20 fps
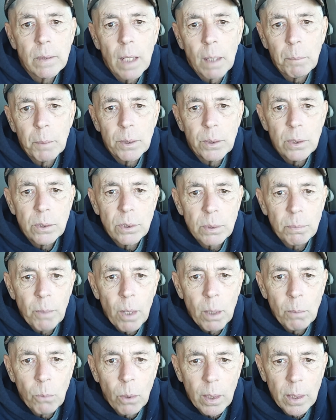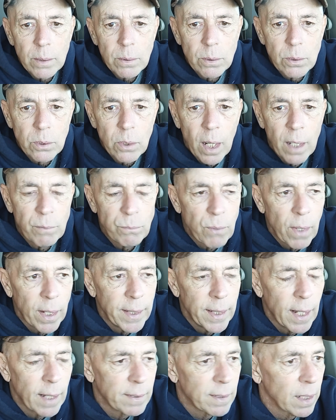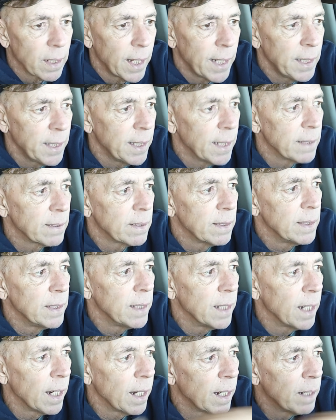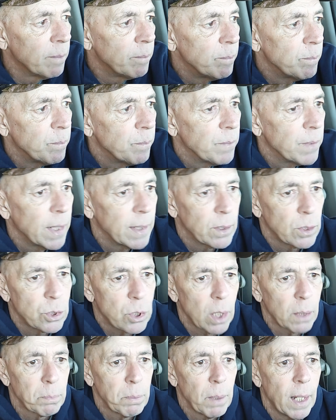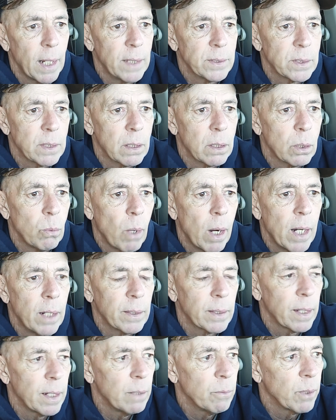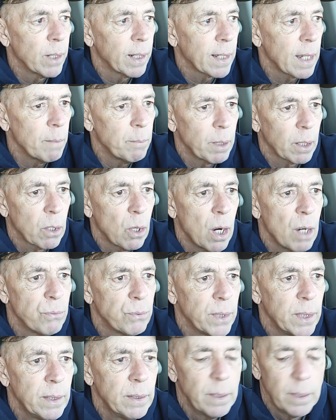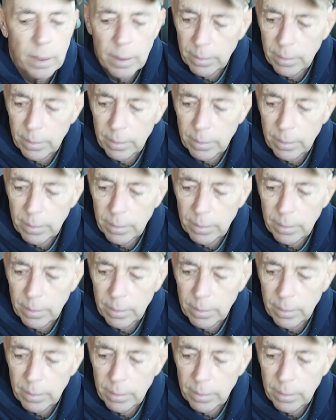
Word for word: I'm gonna do some homework, try and find out. The lady at the uh, at the truck plaza a little while ago when I got my coffee.